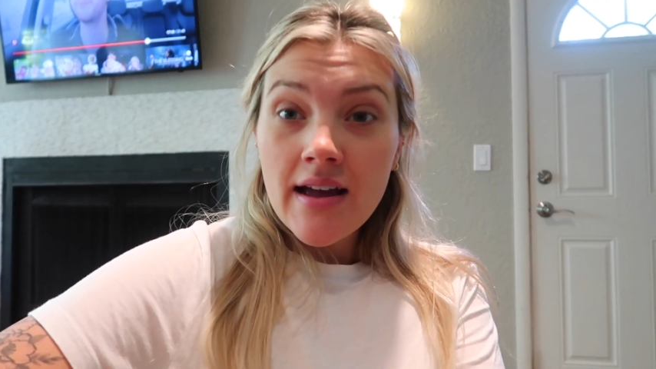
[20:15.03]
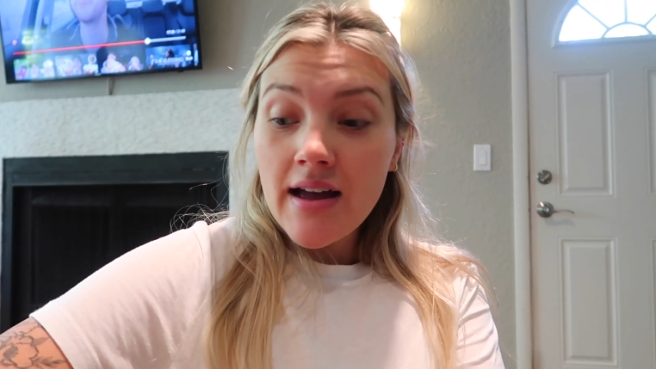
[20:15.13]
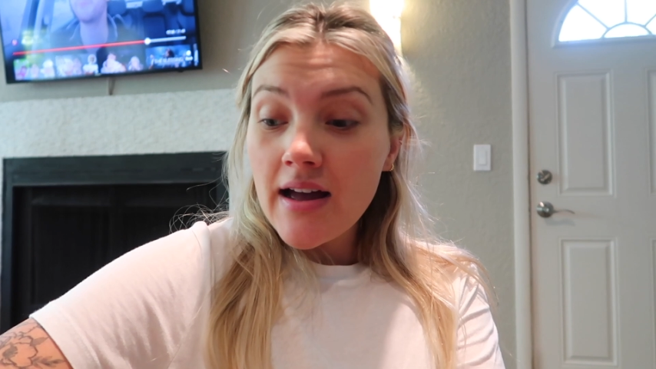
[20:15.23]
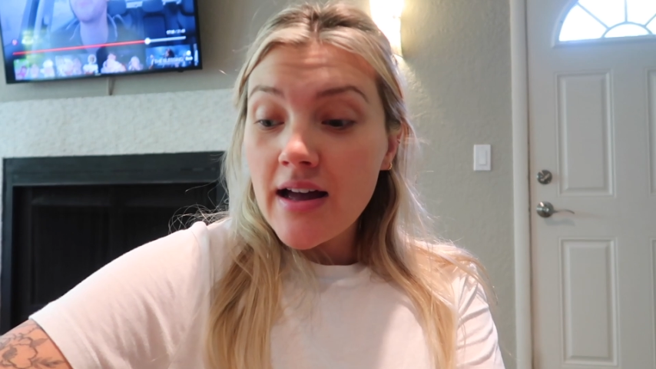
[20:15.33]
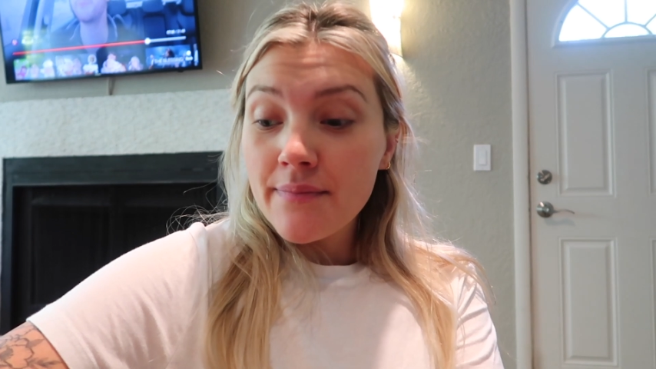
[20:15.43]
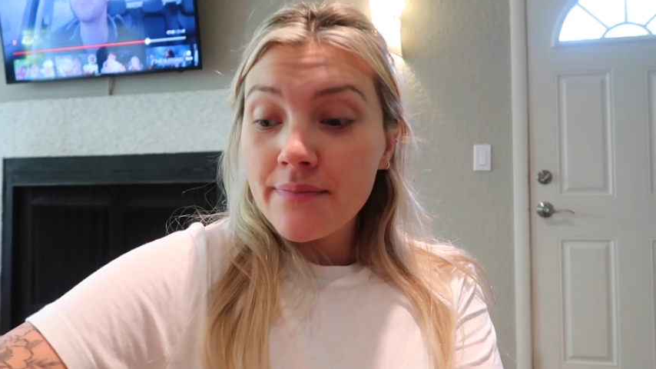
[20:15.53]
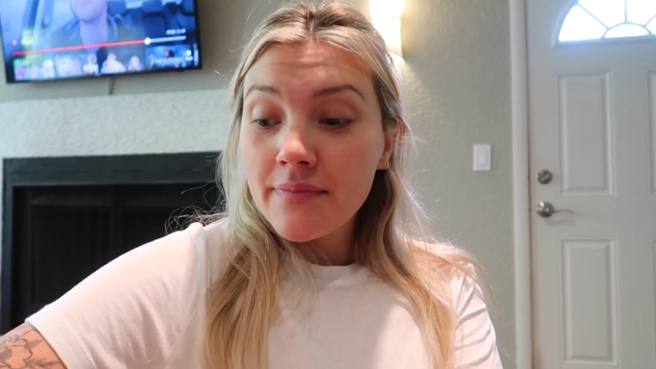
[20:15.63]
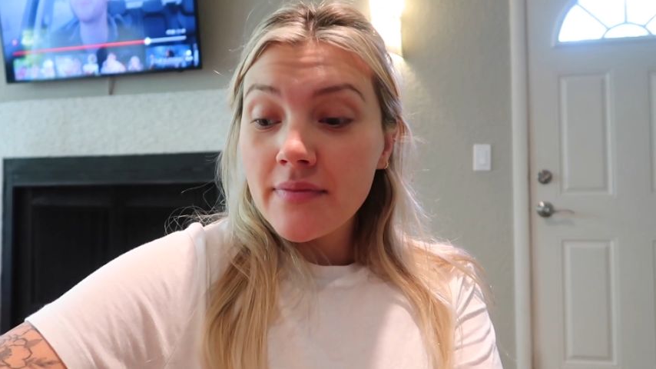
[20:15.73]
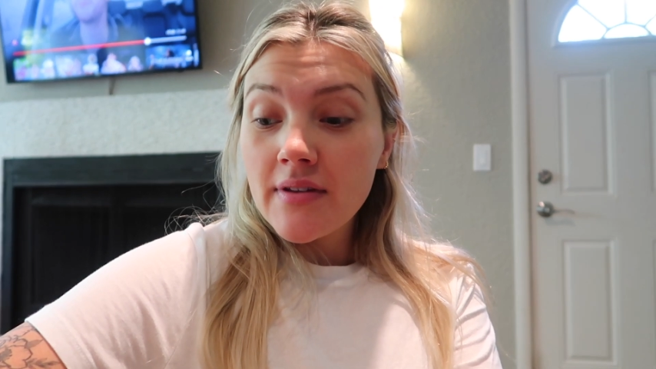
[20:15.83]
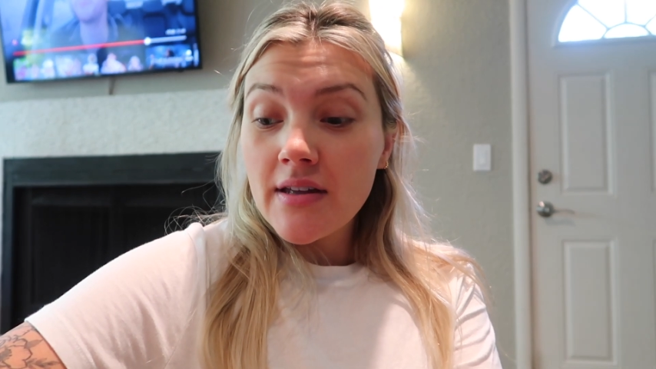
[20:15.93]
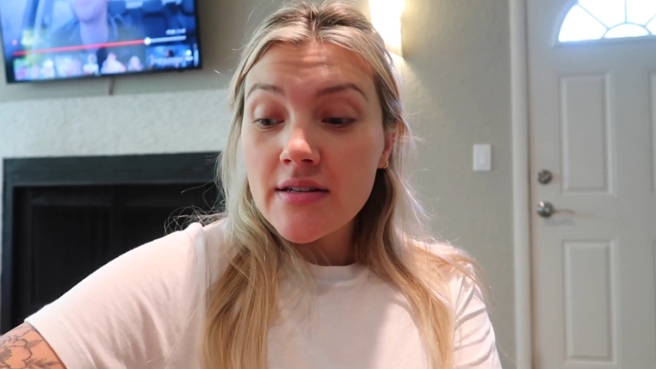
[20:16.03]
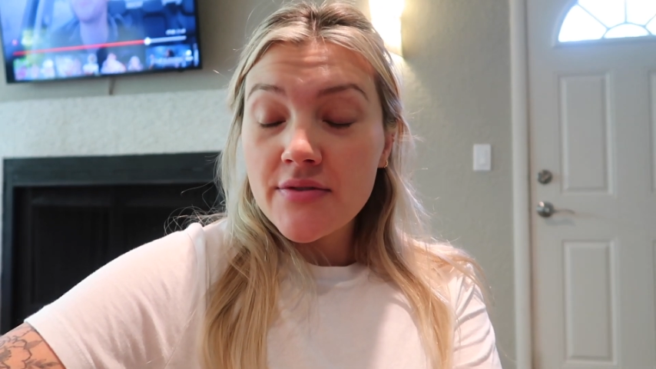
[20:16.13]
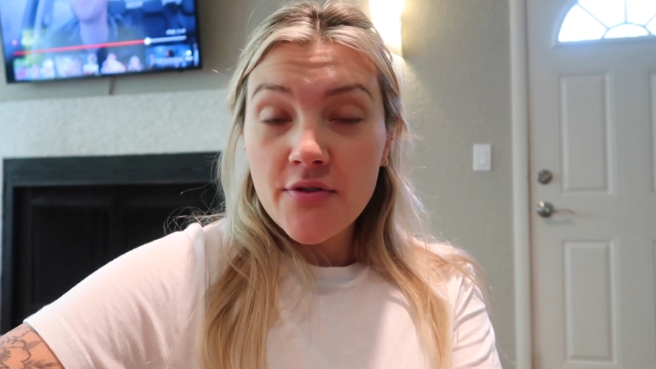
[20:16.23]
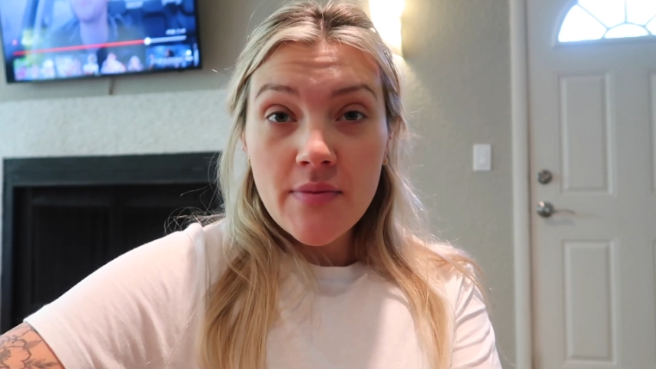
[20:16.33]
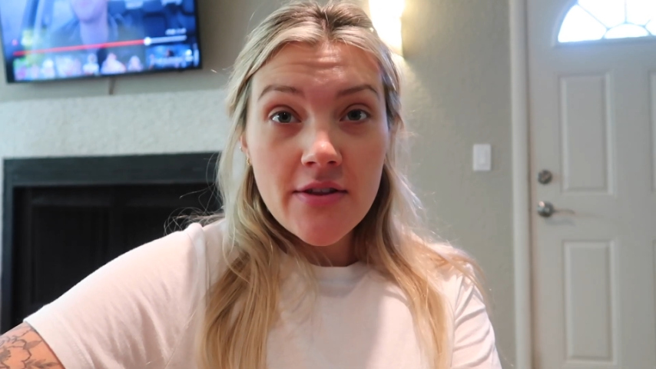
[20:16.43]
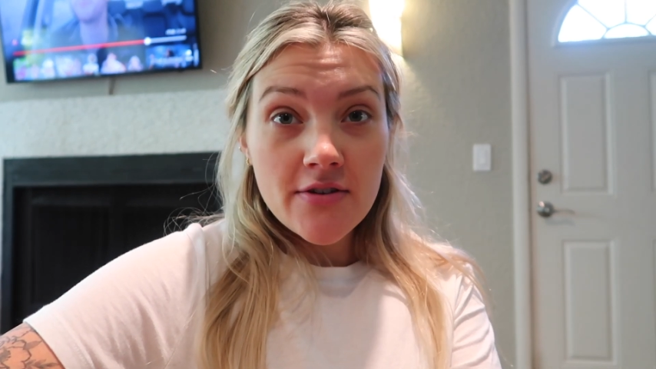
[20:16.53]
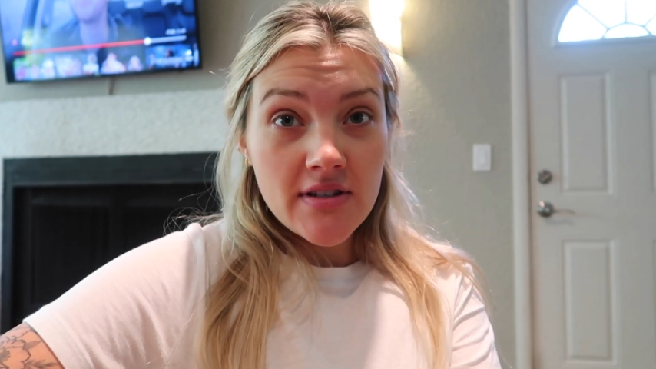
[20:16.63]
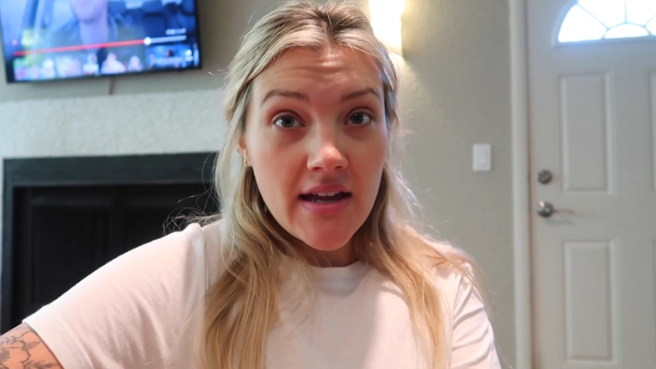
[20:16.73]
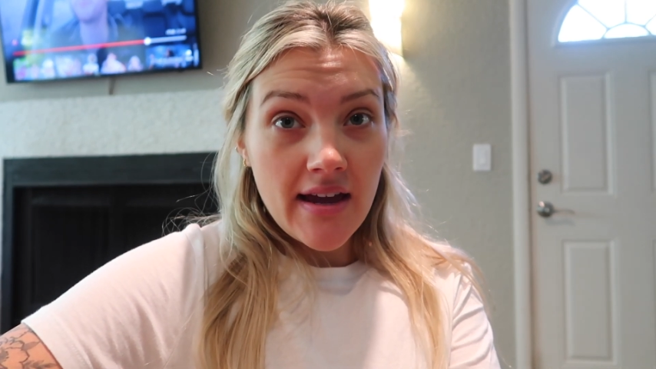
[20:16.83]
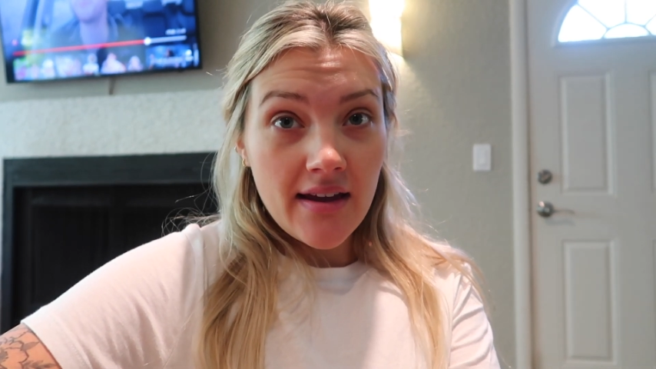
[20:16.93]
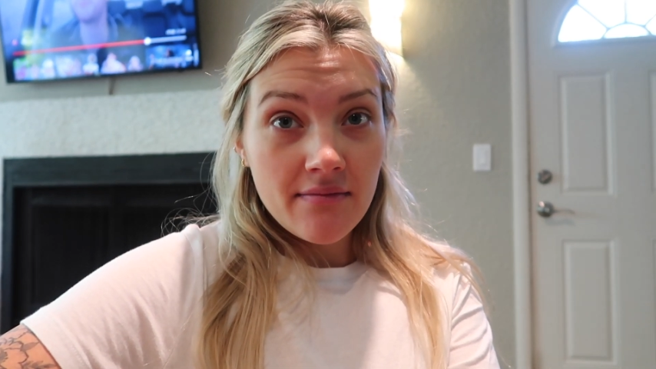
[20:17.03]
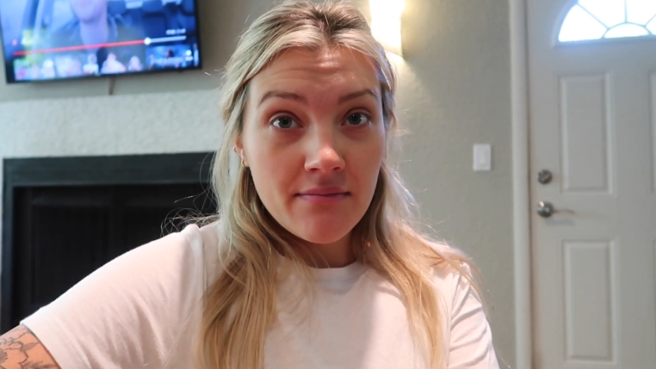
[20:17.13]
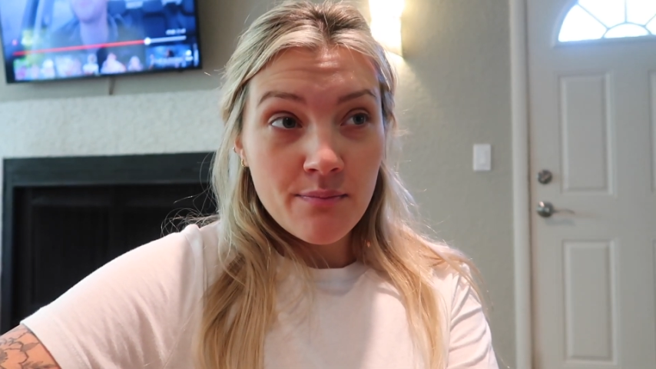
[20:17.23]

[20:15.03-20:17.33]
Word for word: um, is for Mother's Day.